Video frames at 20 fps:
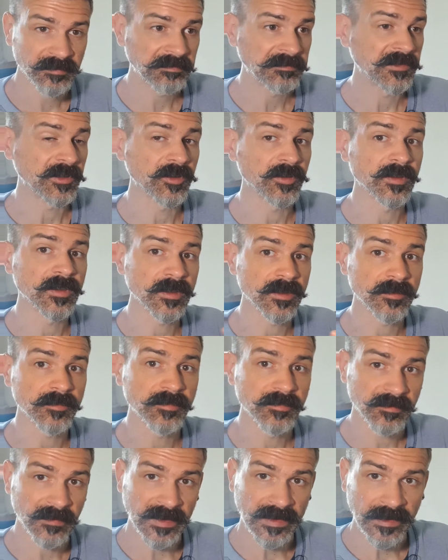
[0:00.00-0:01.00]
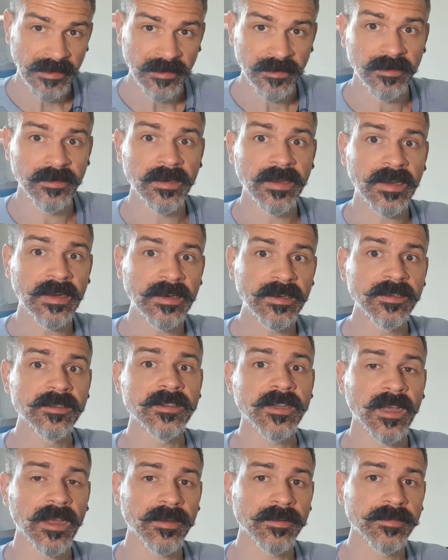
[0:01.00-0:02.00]
the need
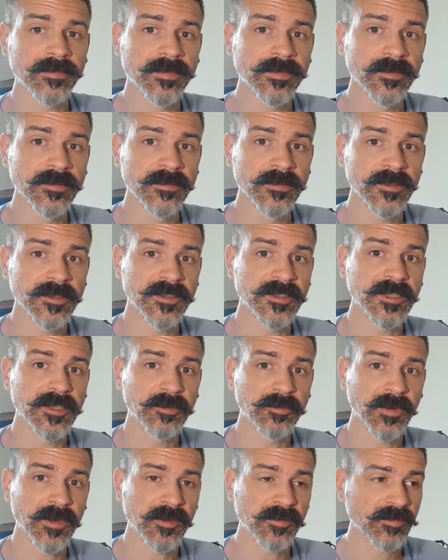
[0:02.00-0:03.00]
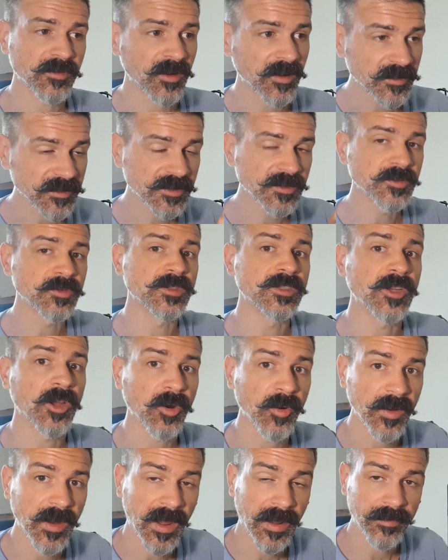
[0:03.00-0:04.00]
to have a cigarette arises, we go
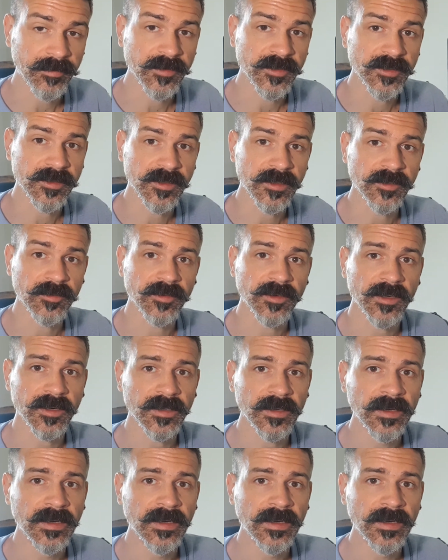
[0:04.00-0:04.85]
and have a cigarette.